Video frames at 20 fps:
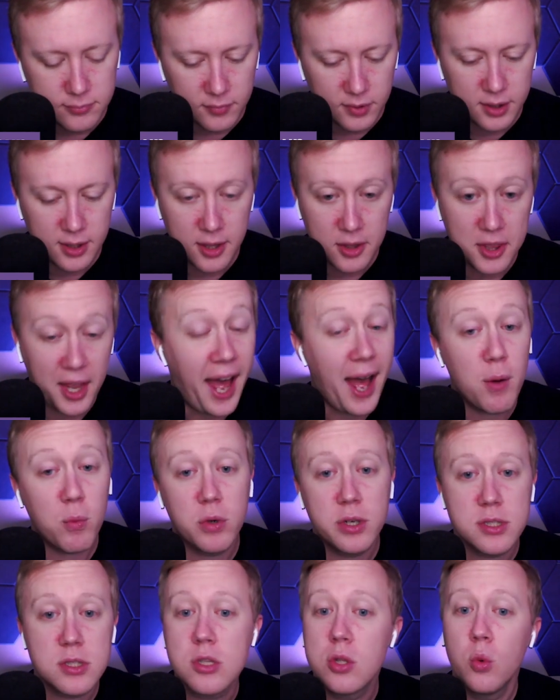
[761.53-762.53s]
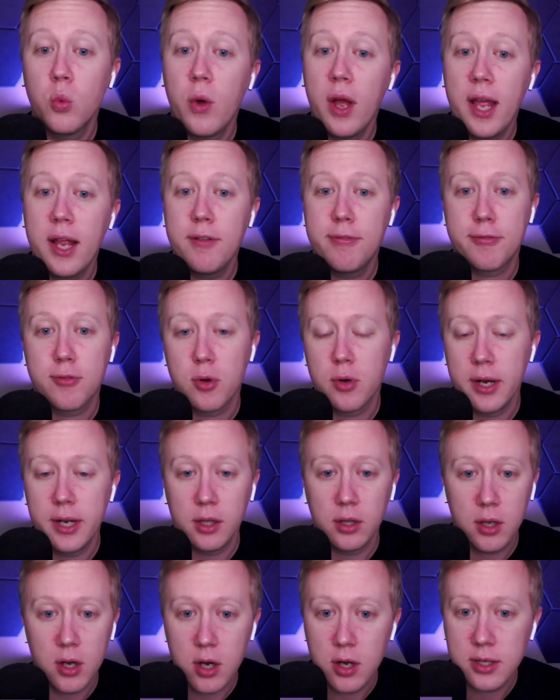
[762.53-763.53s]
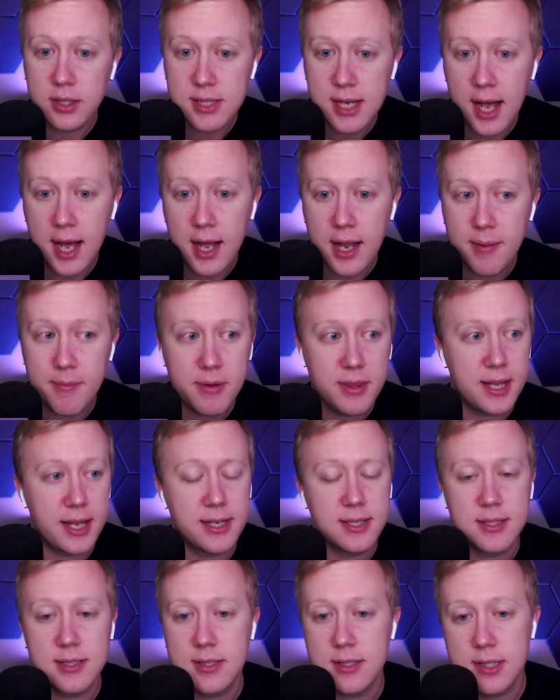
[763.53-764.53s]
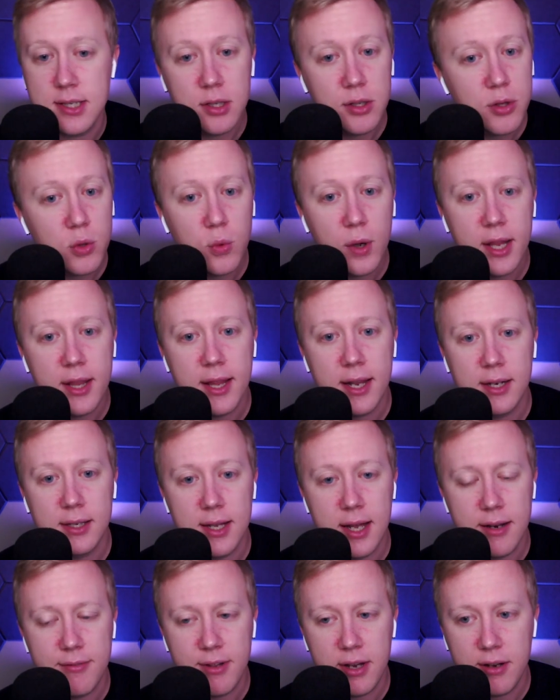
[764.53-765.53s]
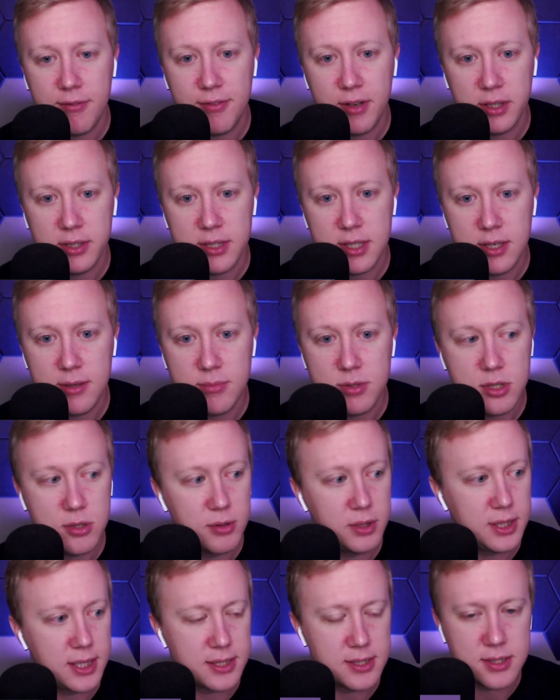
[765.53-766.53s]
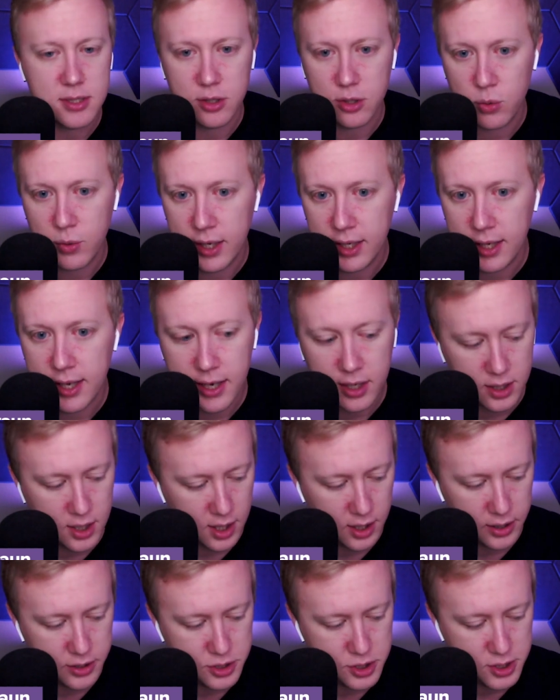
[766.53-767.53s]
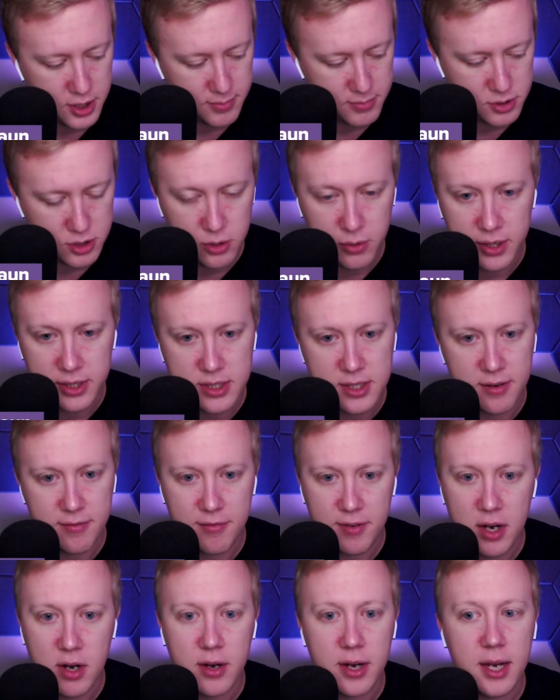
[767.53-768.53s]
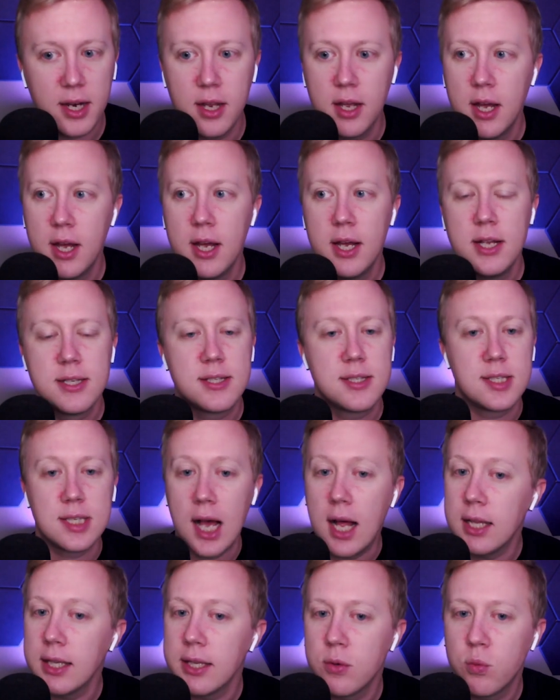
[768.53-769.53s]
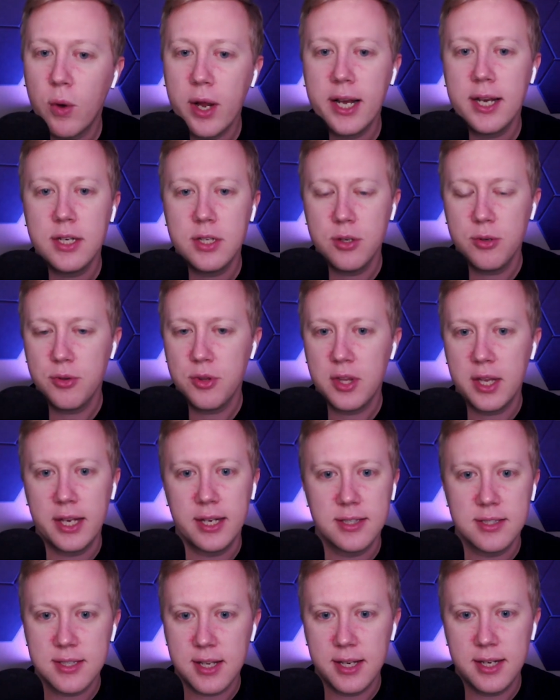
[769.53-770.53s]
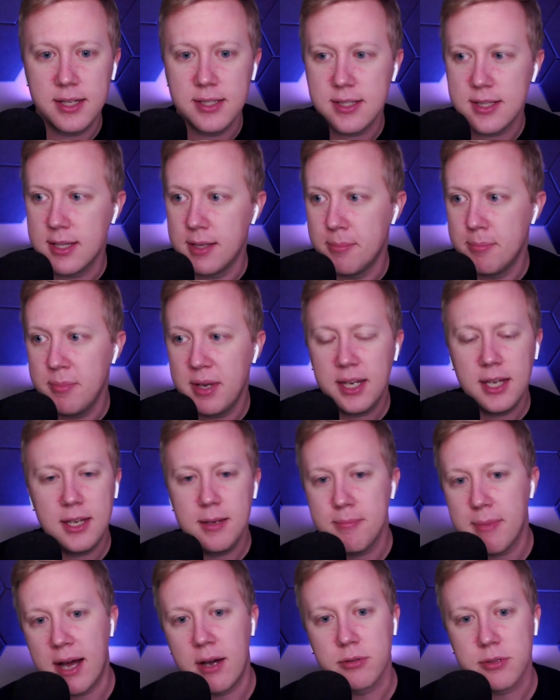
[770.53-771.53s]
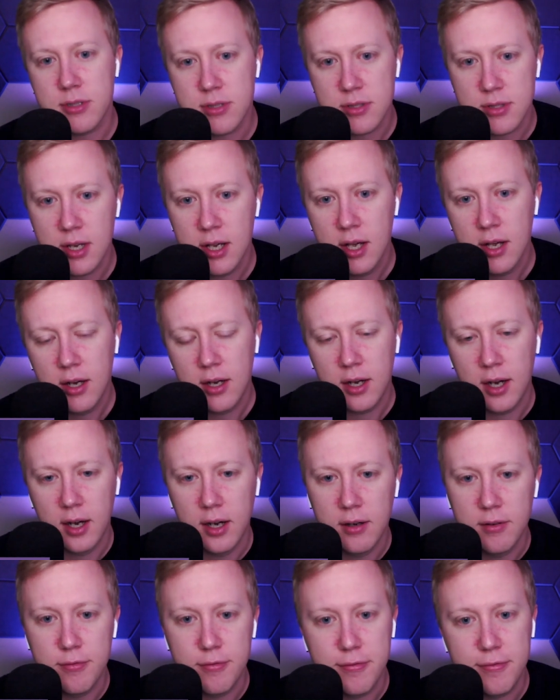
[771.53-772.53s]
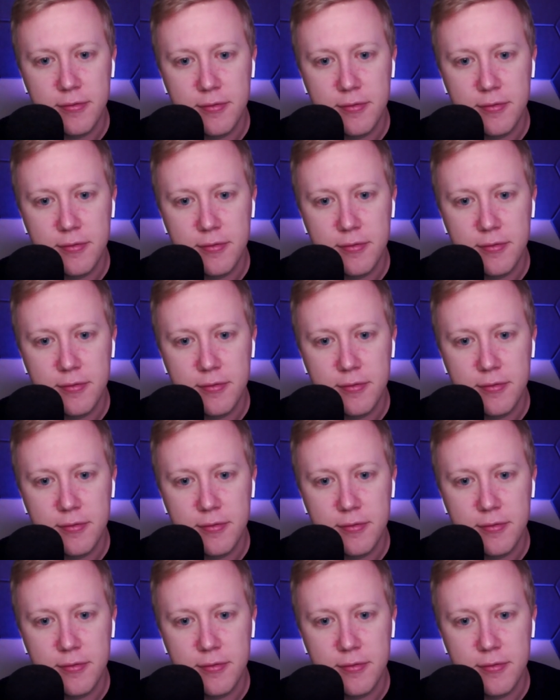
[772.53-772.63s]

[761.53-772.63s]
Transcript: that was the way for a long time. That is still the way that a lot of NFL teams do it. That's still the way a lot of college teams do it. It's a very solid way to do things. It is the Mickey Mouse of